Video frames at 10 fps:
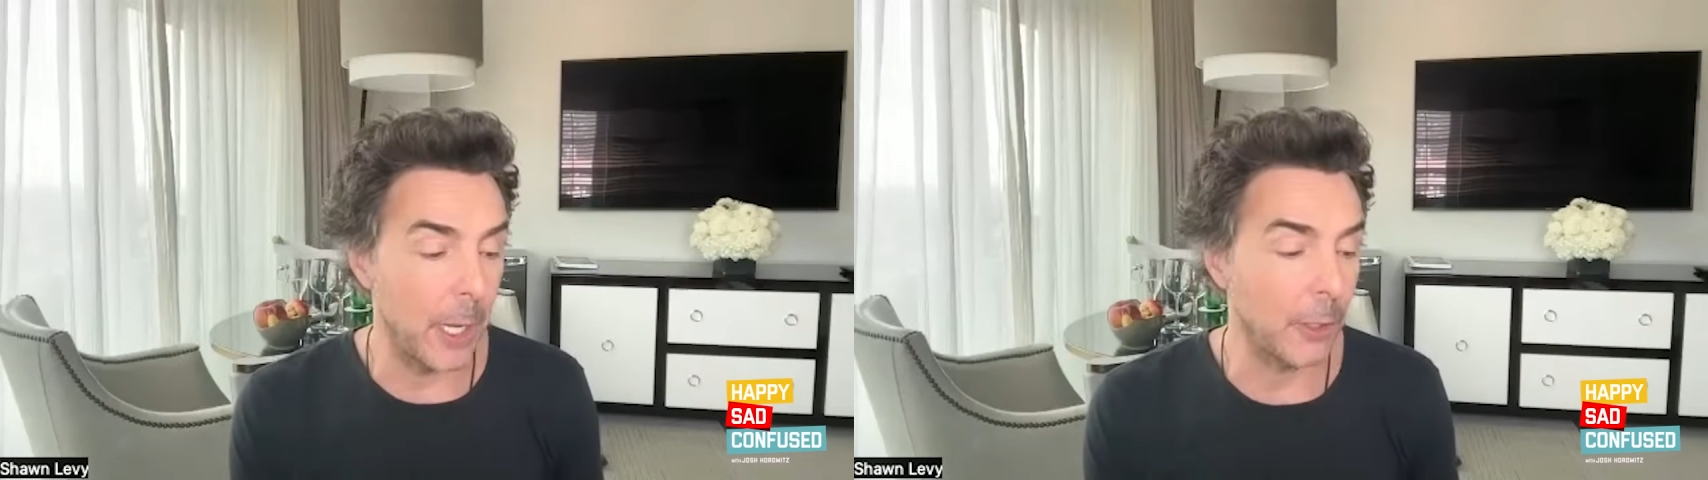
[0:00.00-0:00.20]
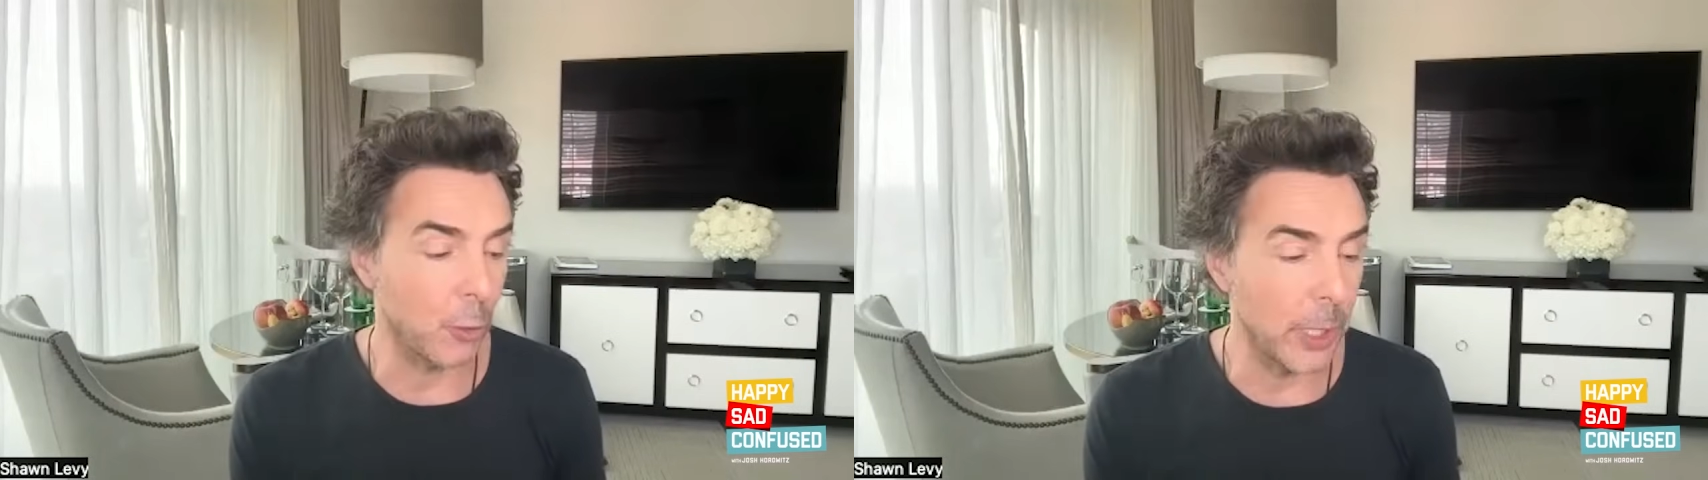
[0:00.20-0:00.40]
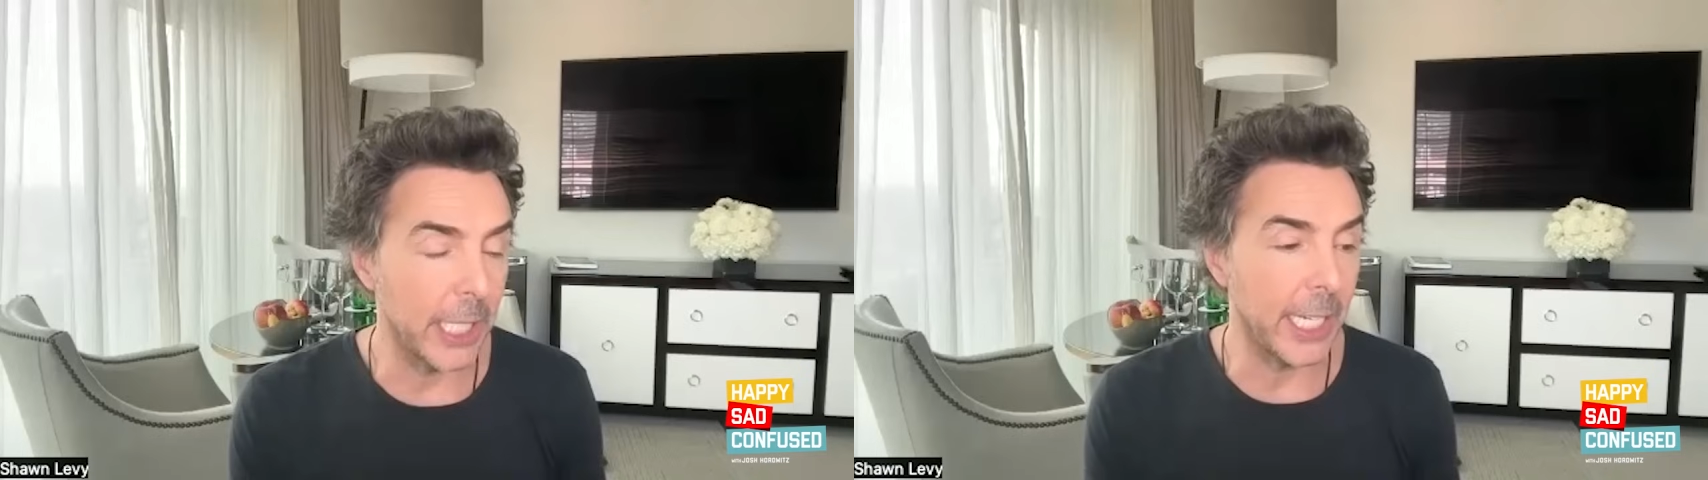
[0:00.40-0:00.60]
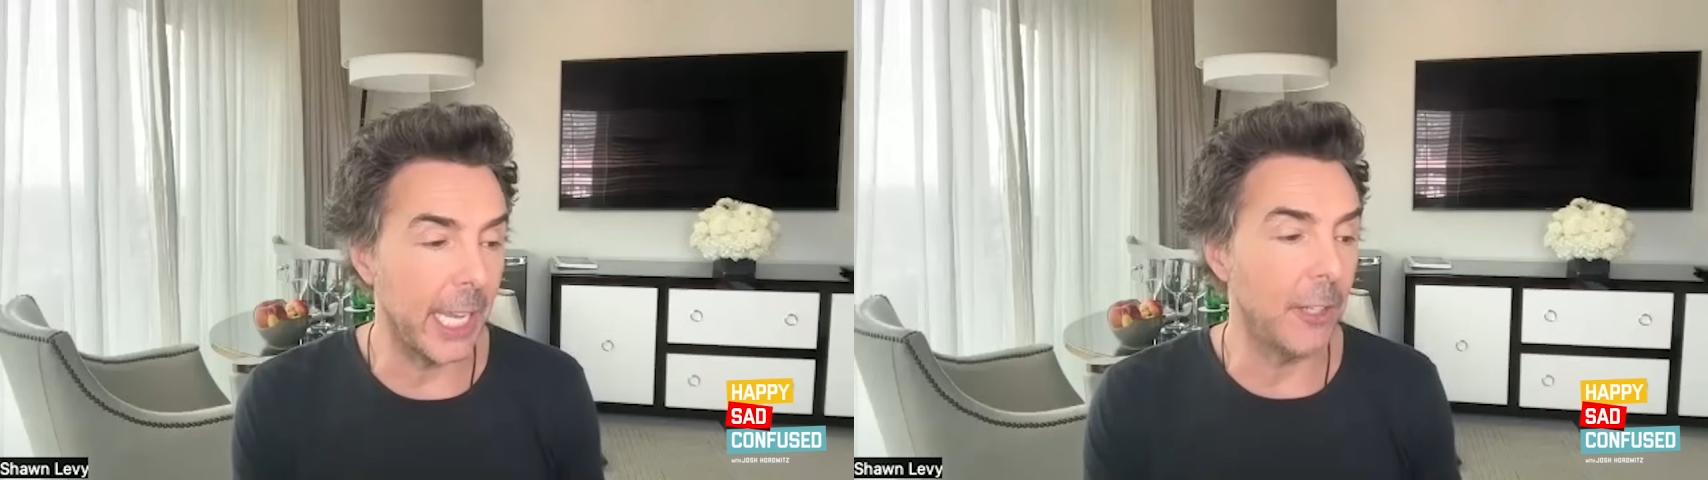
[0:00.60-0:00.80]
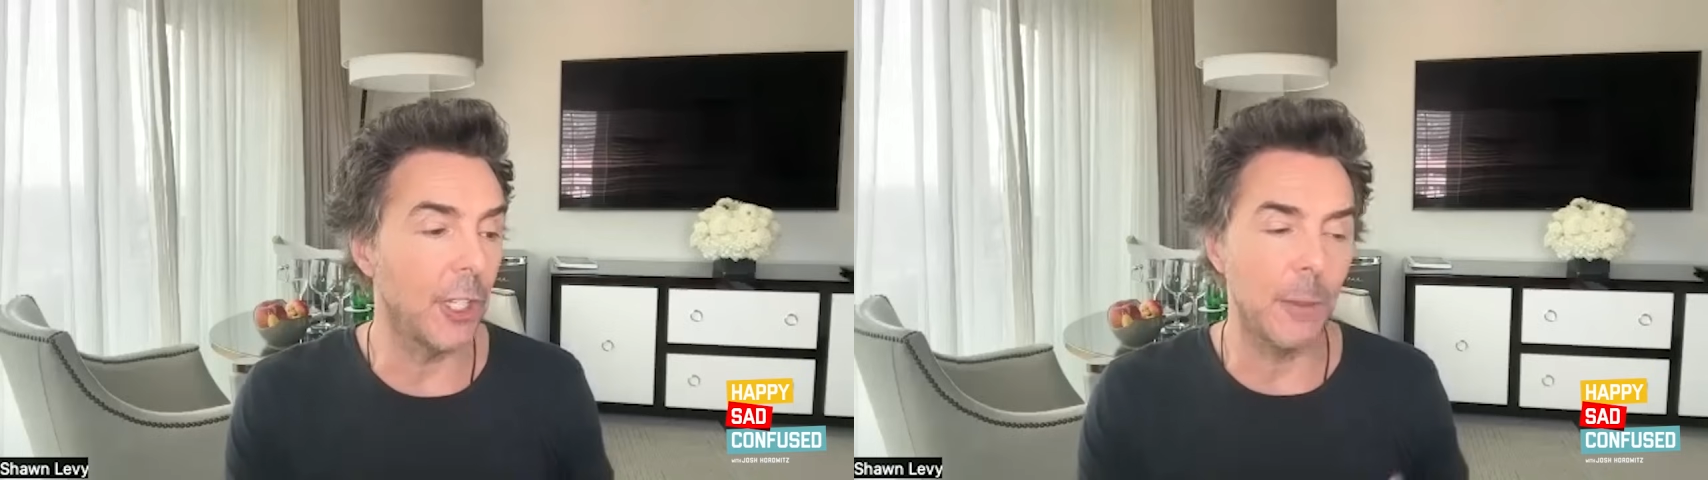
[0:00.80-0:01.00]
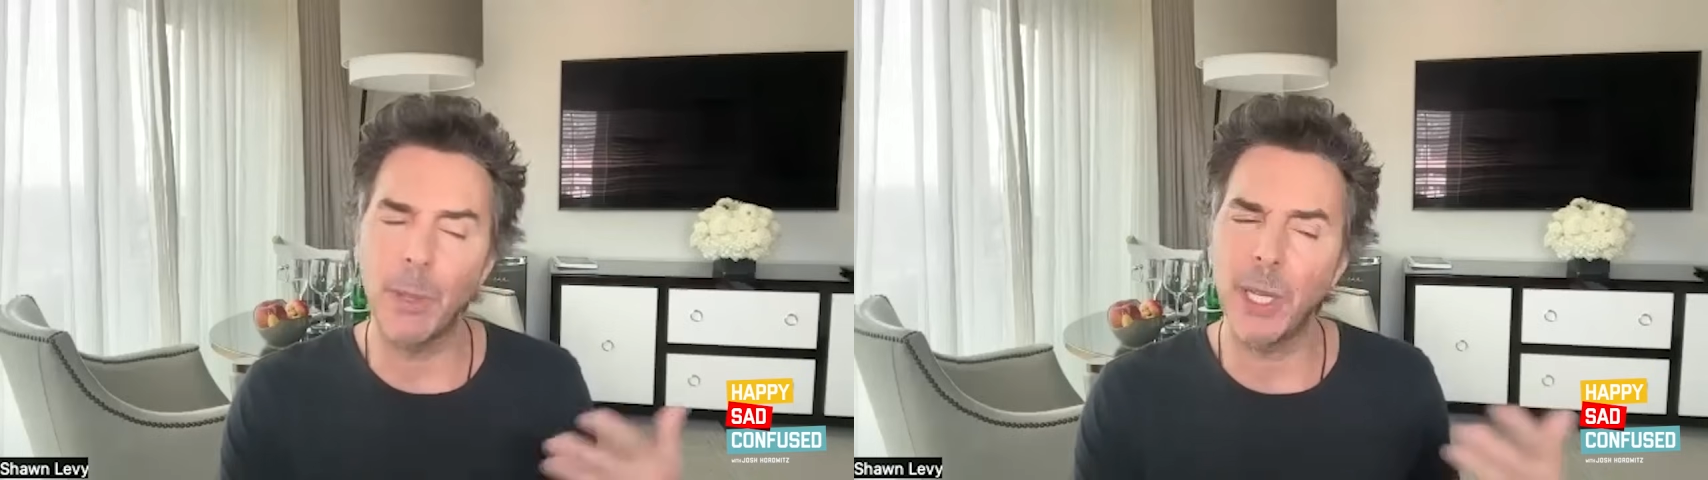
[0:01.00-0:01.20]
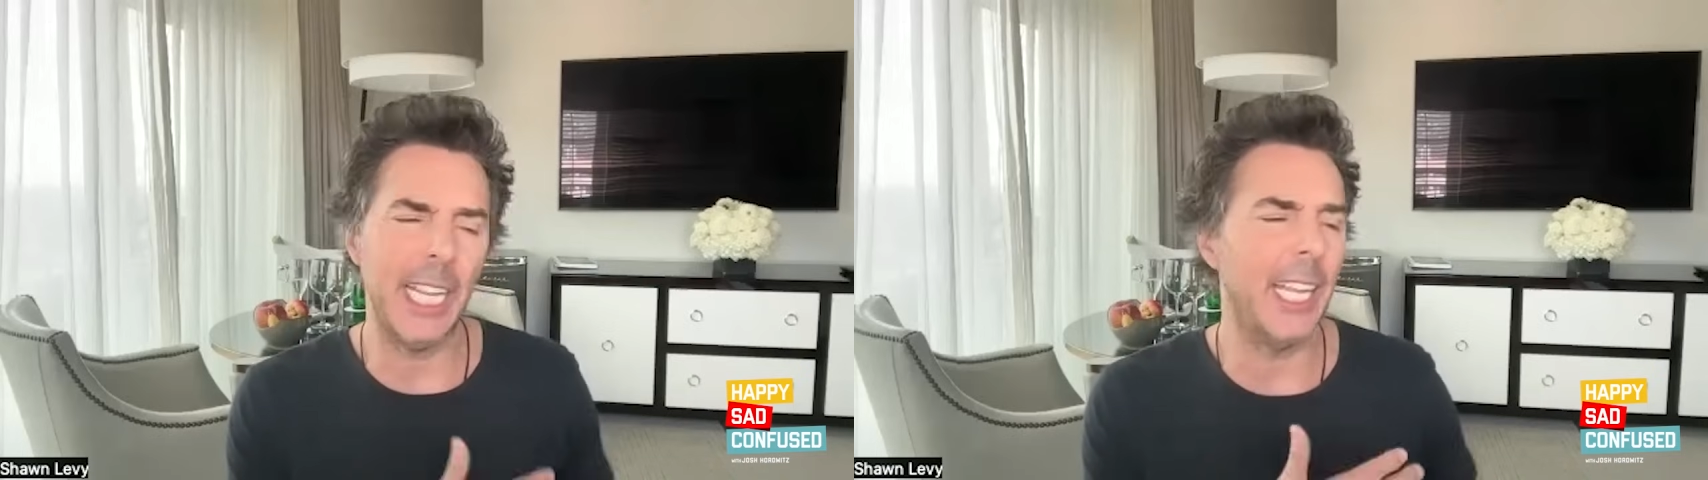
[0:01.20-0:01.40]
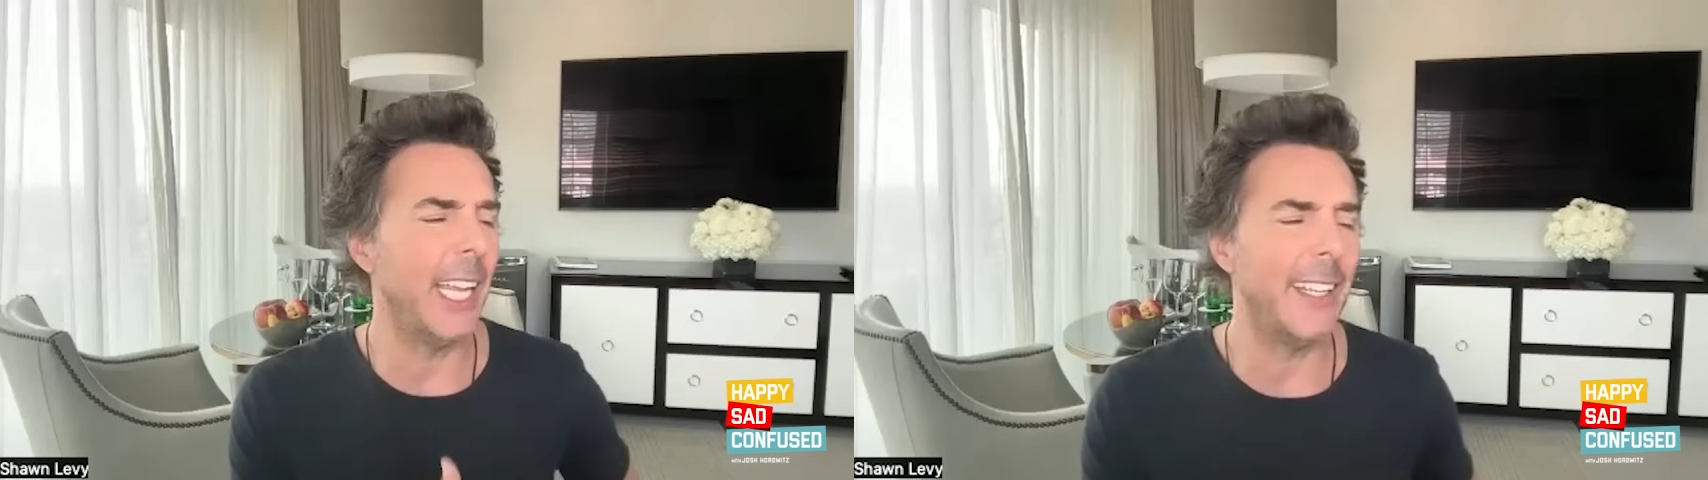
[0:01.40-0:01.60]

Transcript: much re-engaging but it,